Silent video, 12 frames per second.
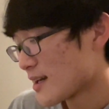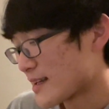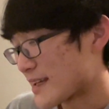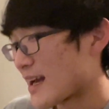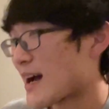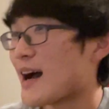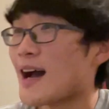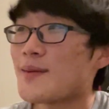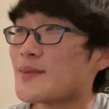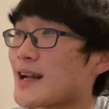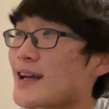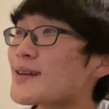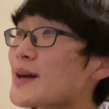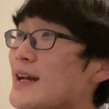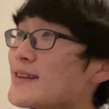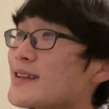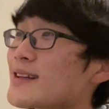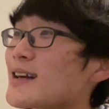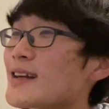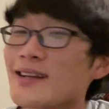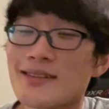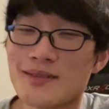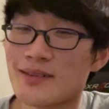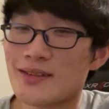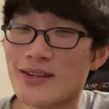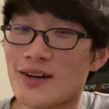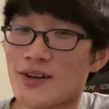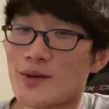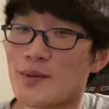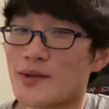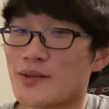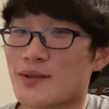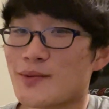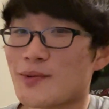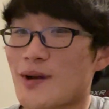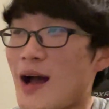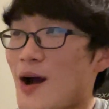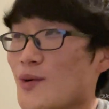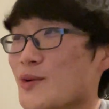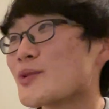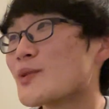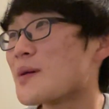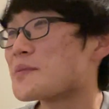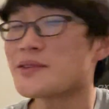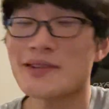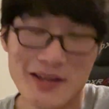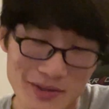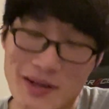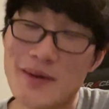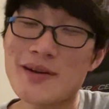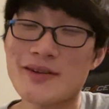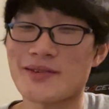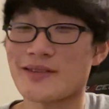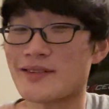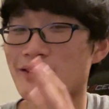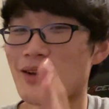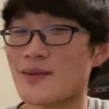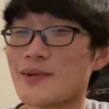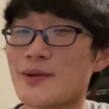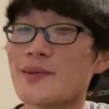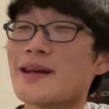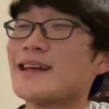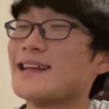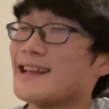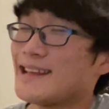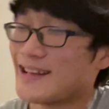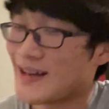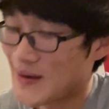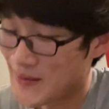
Yeah, I mean, I think I can talk about this for hours, so I'm actually gonna stop here. And